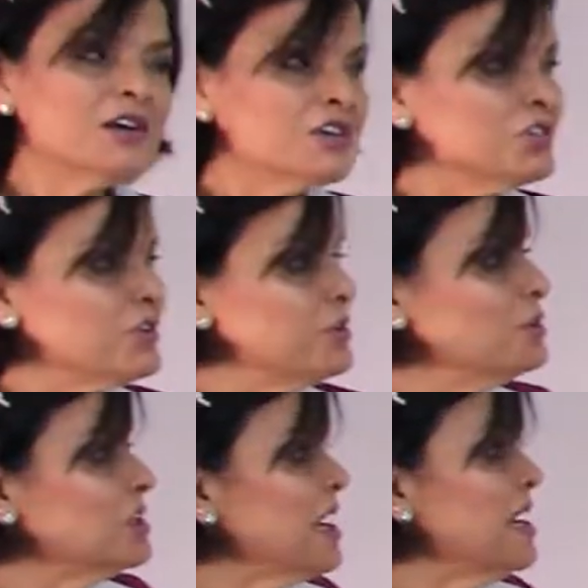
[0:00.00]
So you
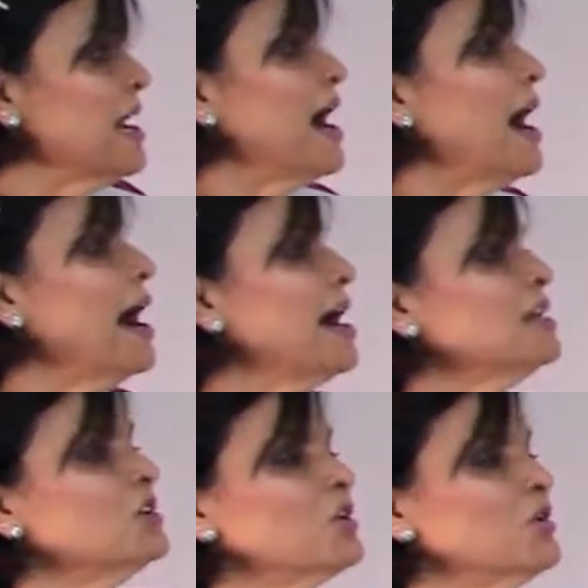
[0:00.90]
say, I
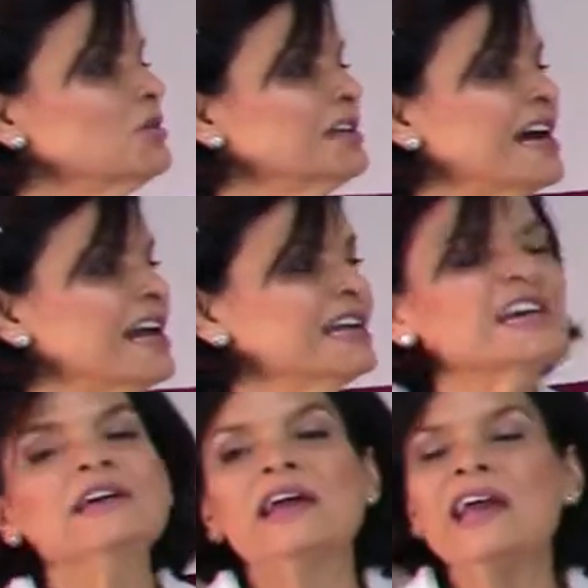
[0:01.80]
don't like
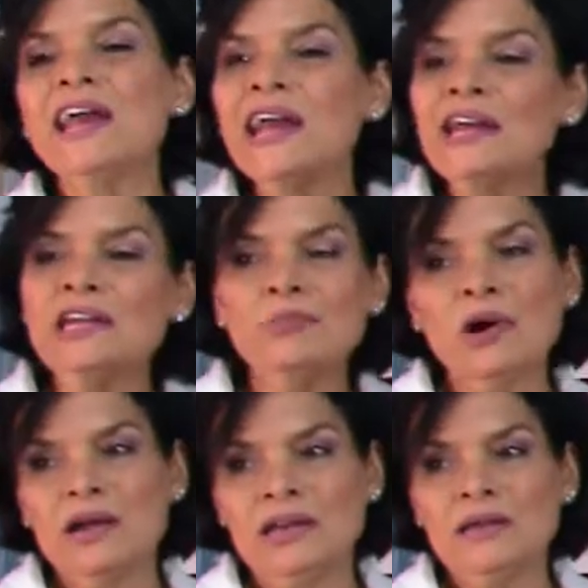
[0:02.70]

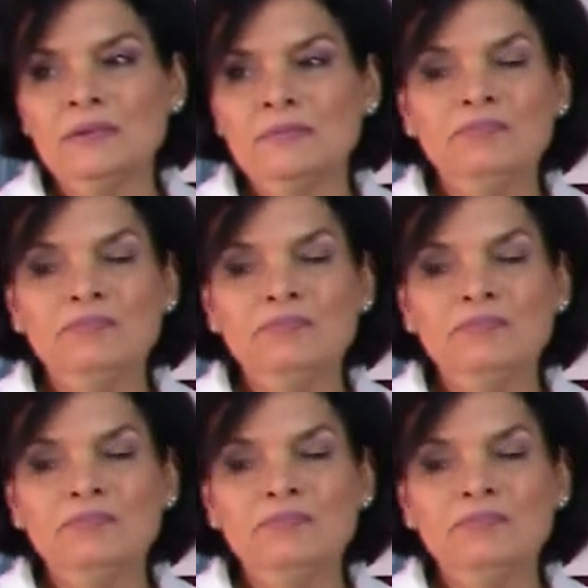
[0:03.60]
anybody,